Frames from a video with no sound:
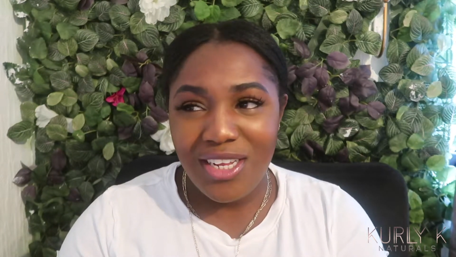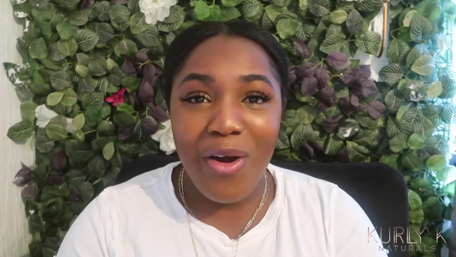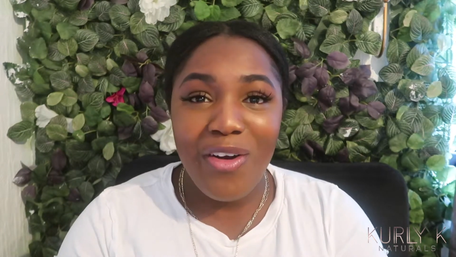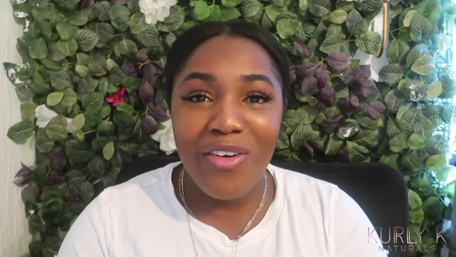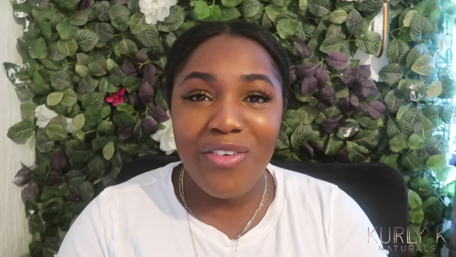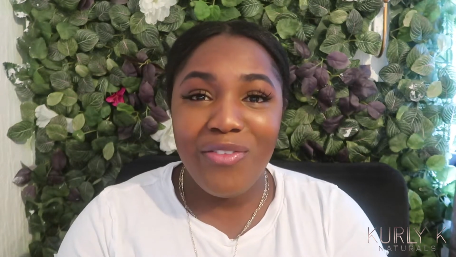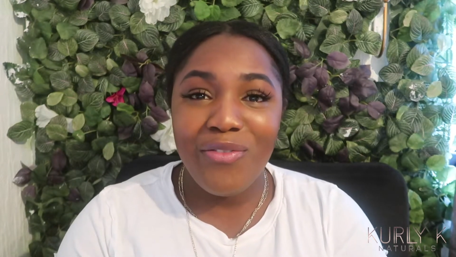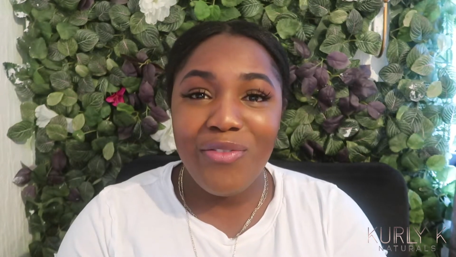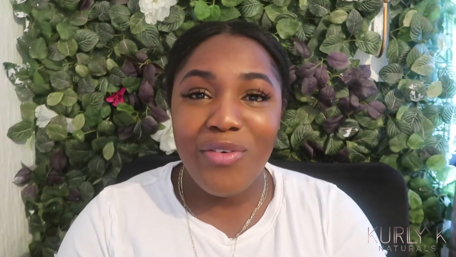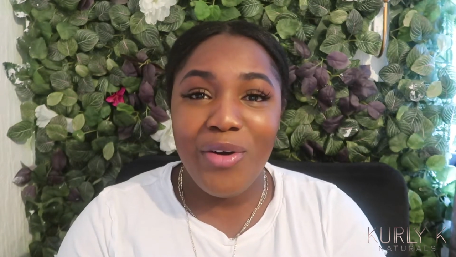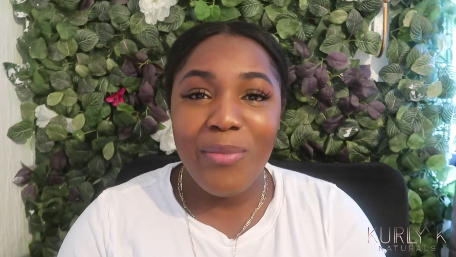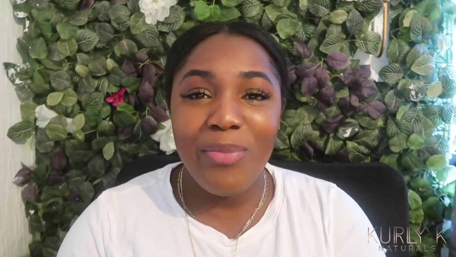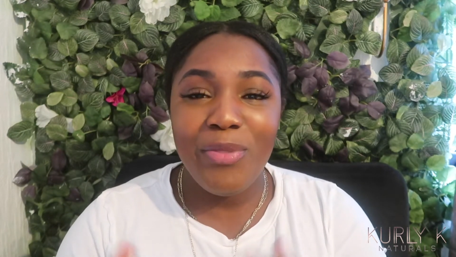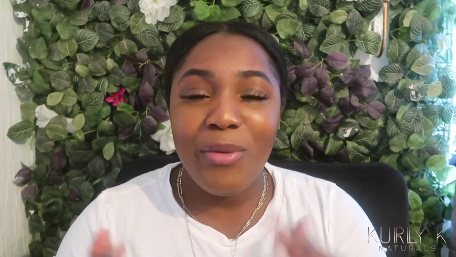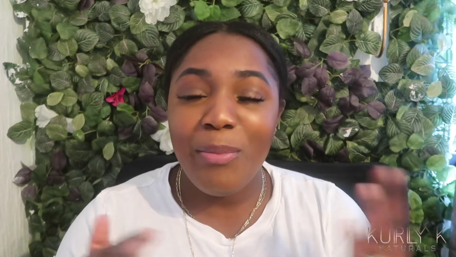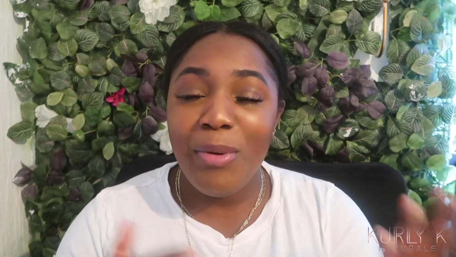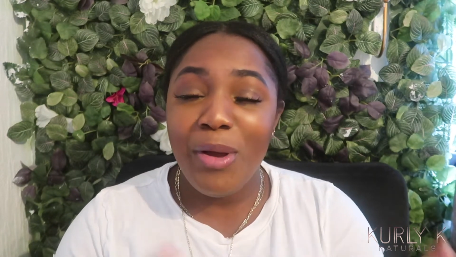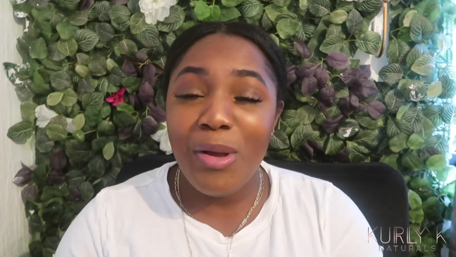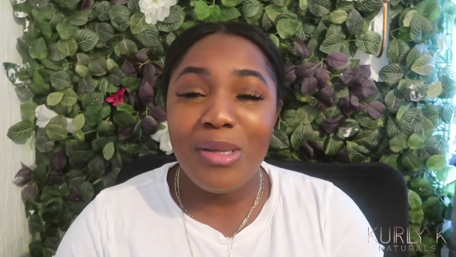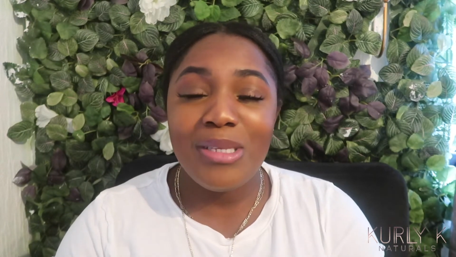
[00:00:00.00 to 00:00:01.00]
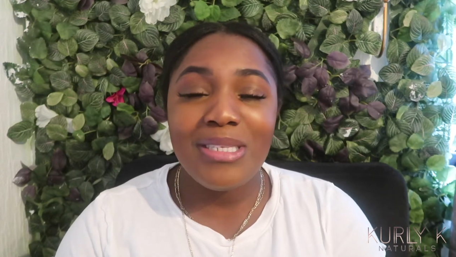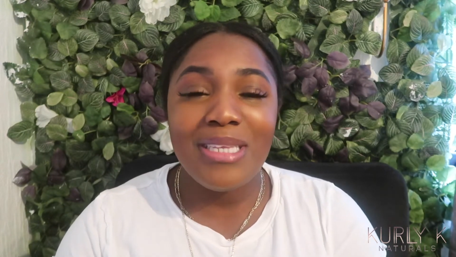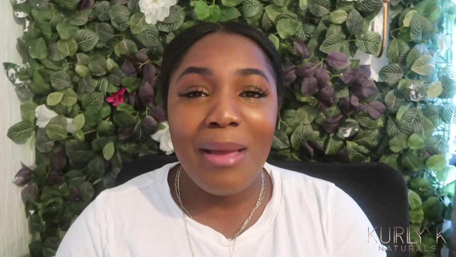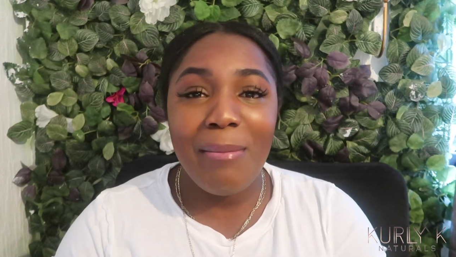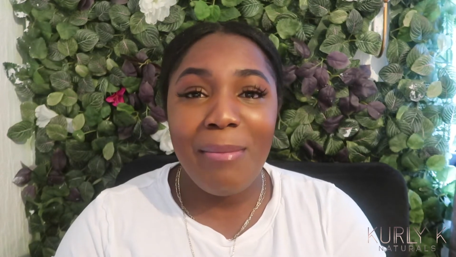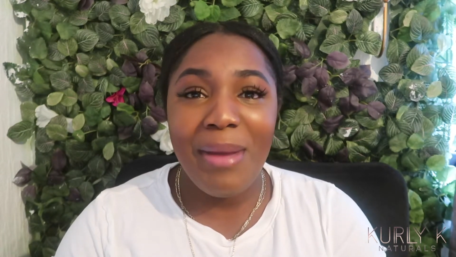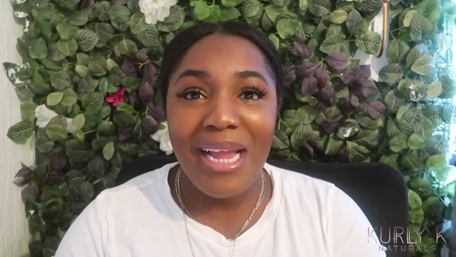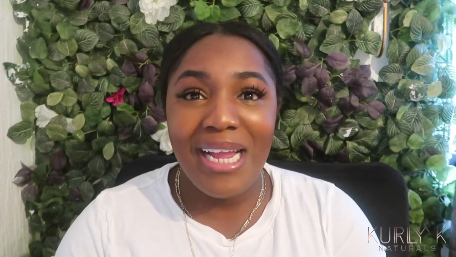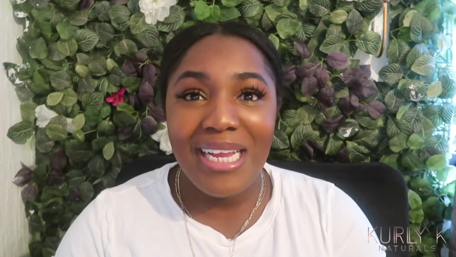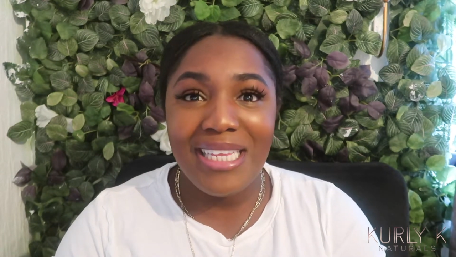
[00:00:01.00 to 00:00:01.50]
on from the post I
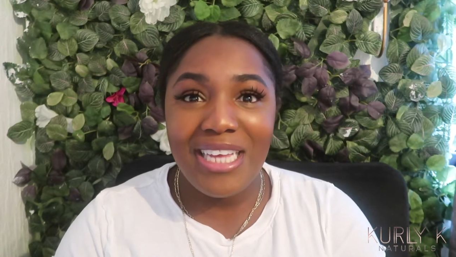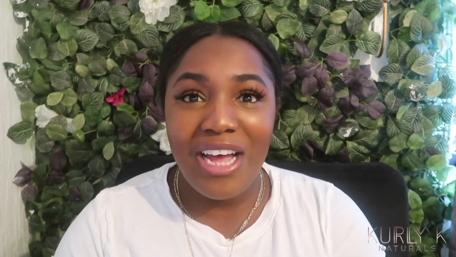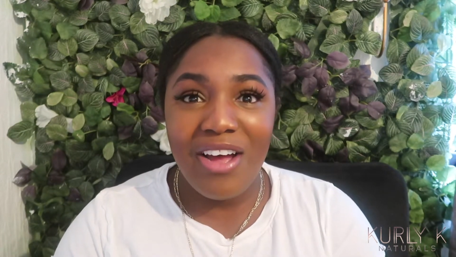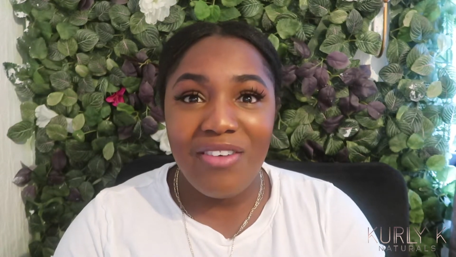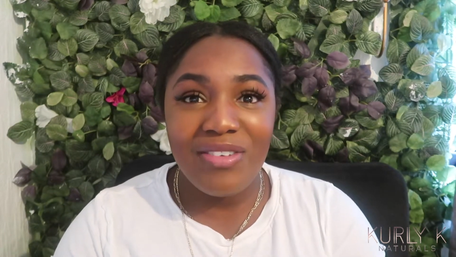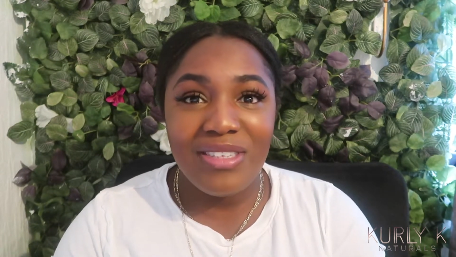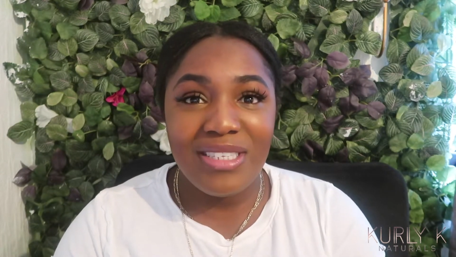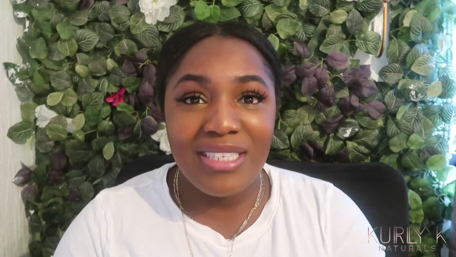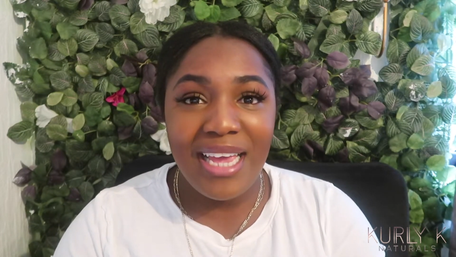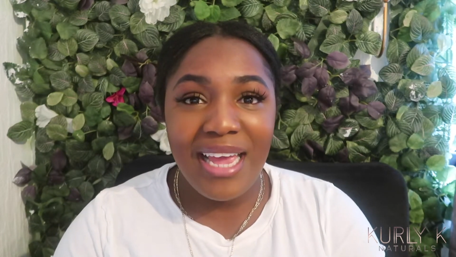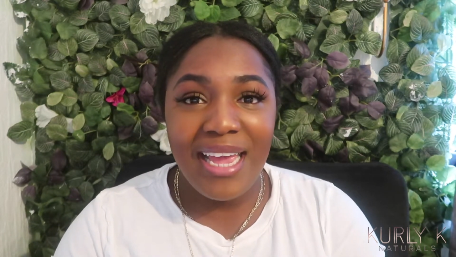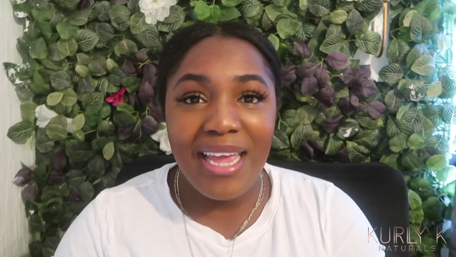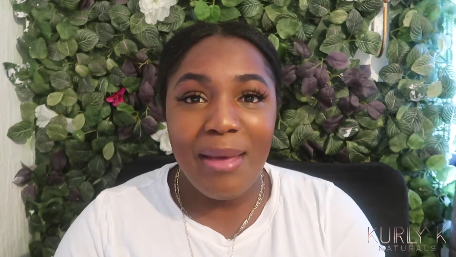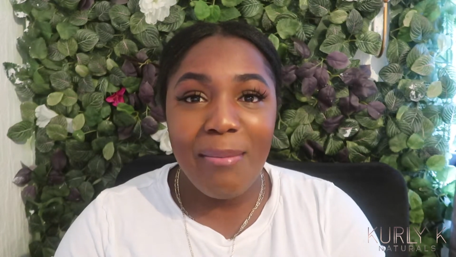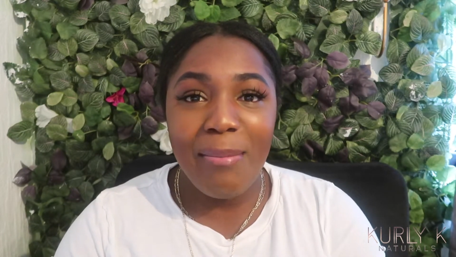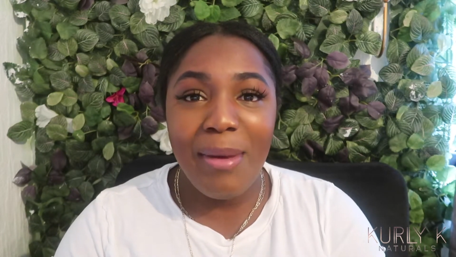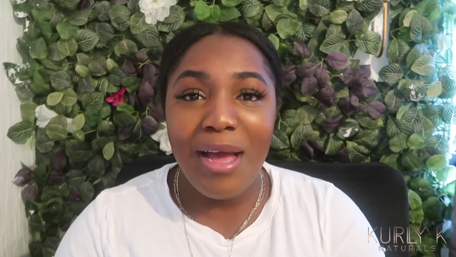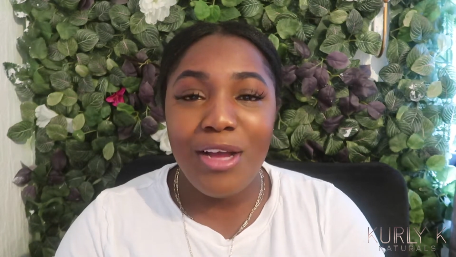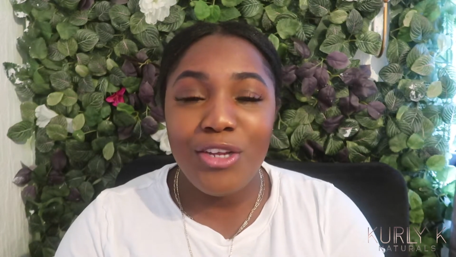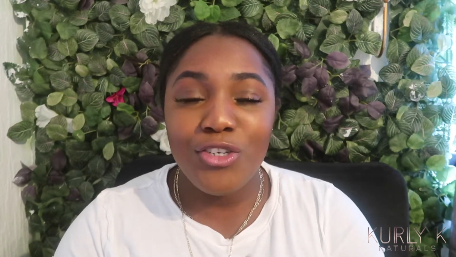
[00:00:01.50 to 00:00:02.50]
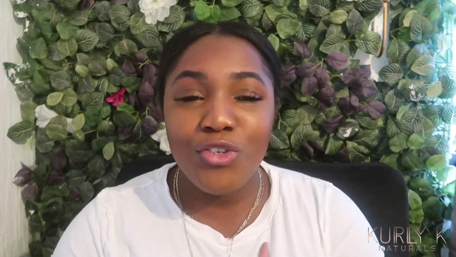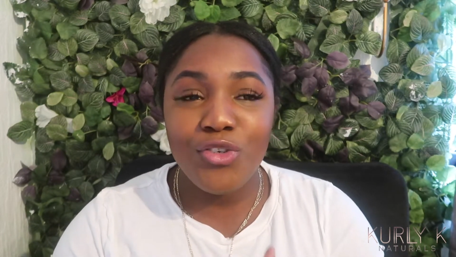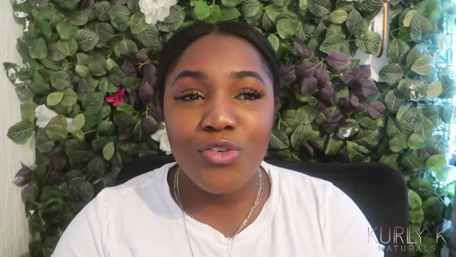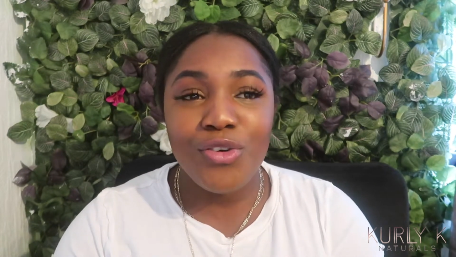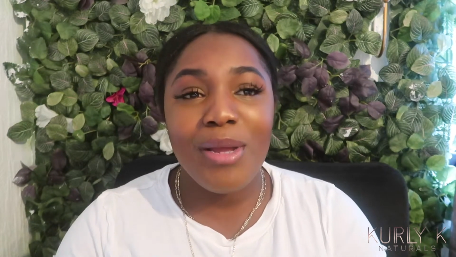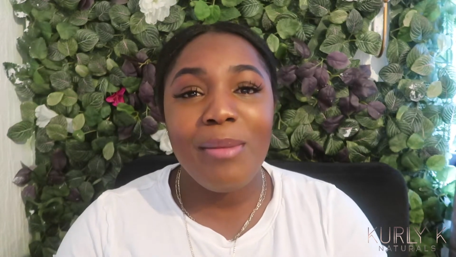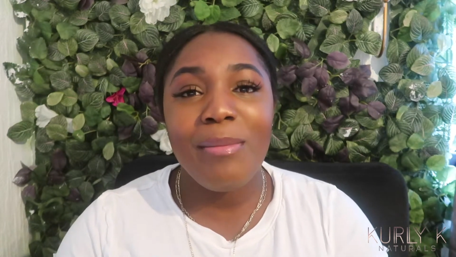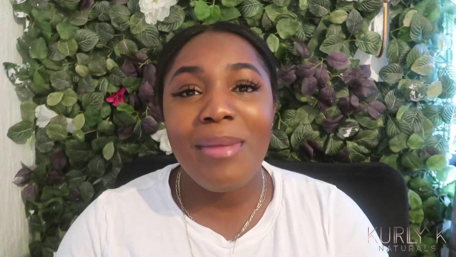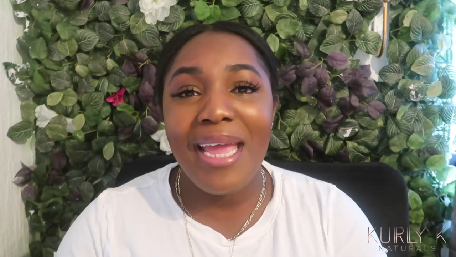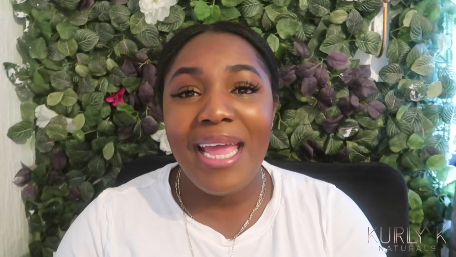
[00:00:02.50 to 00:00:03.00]
made the other day about
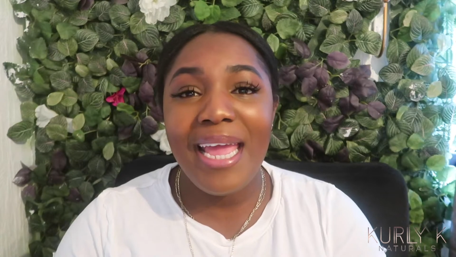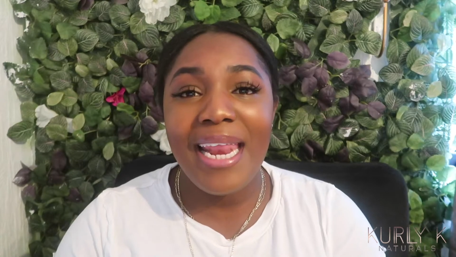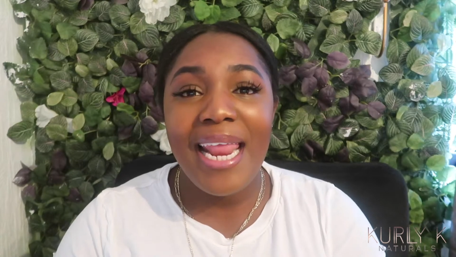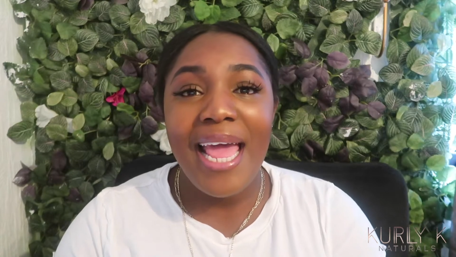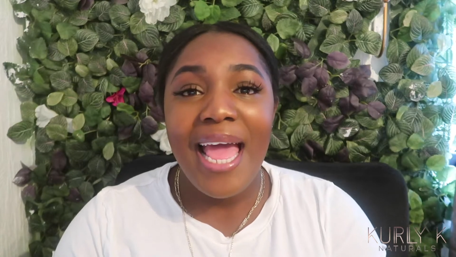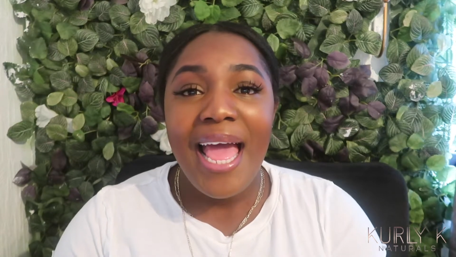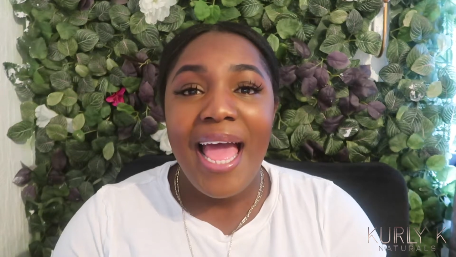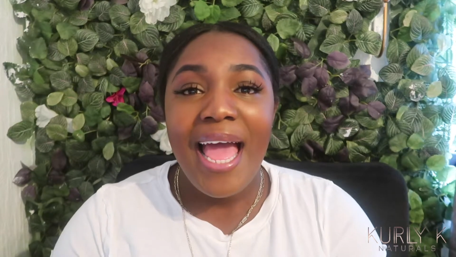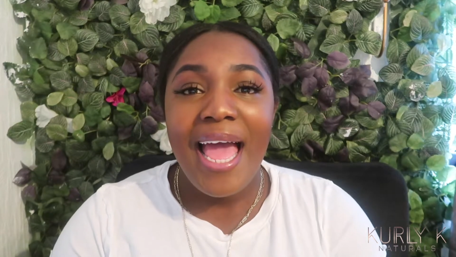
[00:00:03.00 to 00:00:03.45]
trimming,